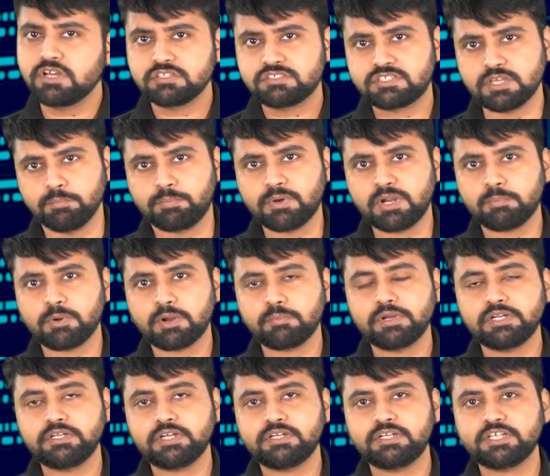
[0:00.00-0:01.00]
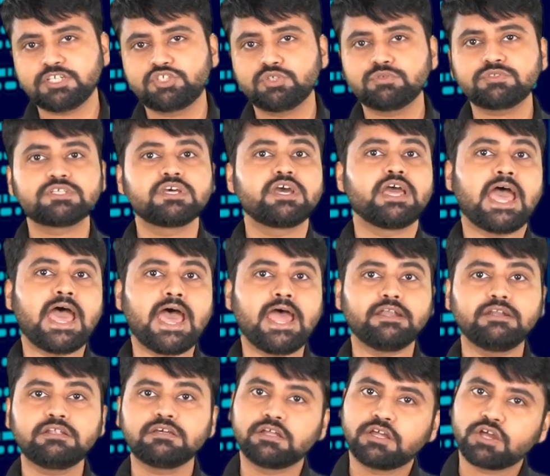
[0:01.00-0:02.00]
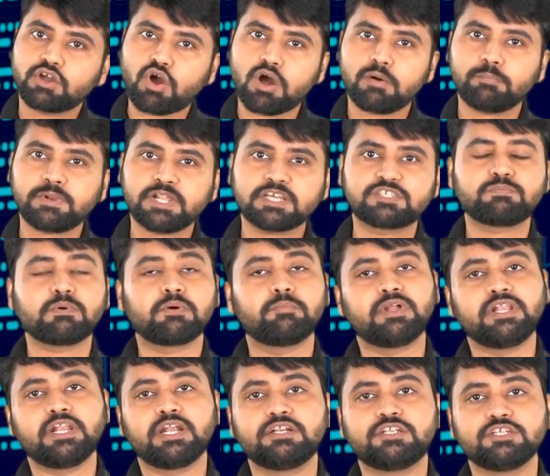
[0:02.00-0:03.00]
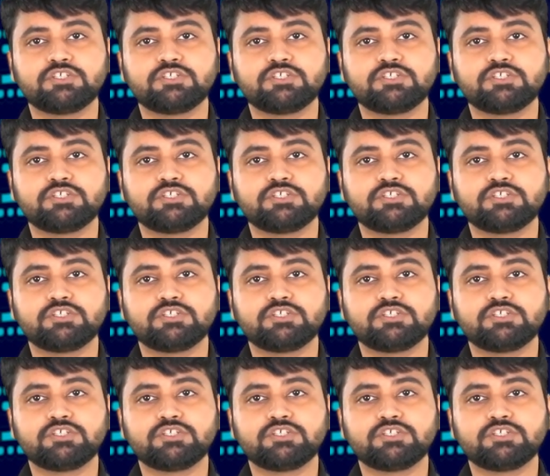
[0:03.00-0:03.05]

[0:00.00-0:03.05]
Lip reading: simple permanent tissues and complex permanent